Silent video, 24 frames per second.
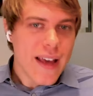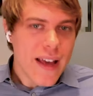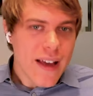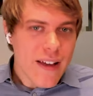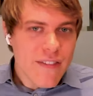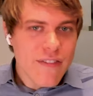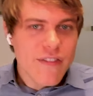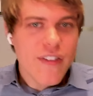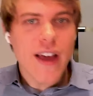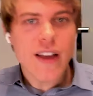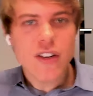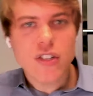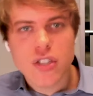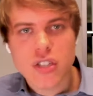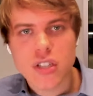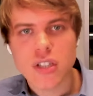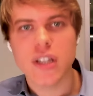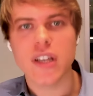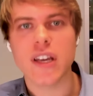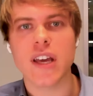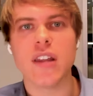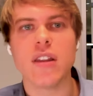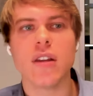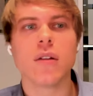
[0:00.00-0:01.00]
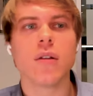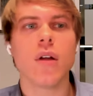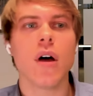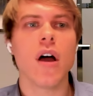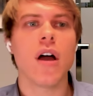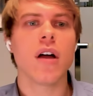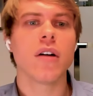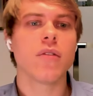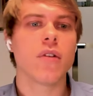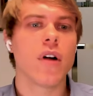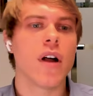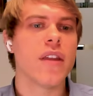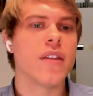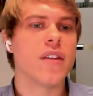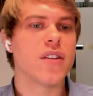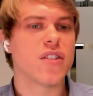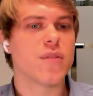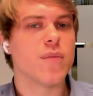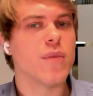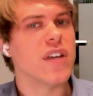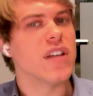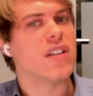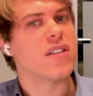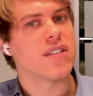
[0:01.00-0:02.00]
eventually, in the long run,
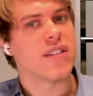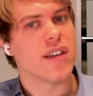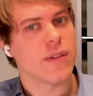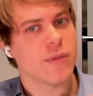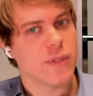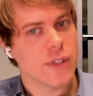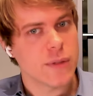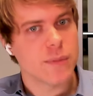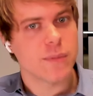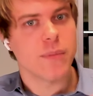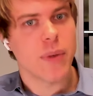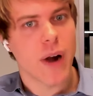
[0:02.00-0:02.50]
this means that we'd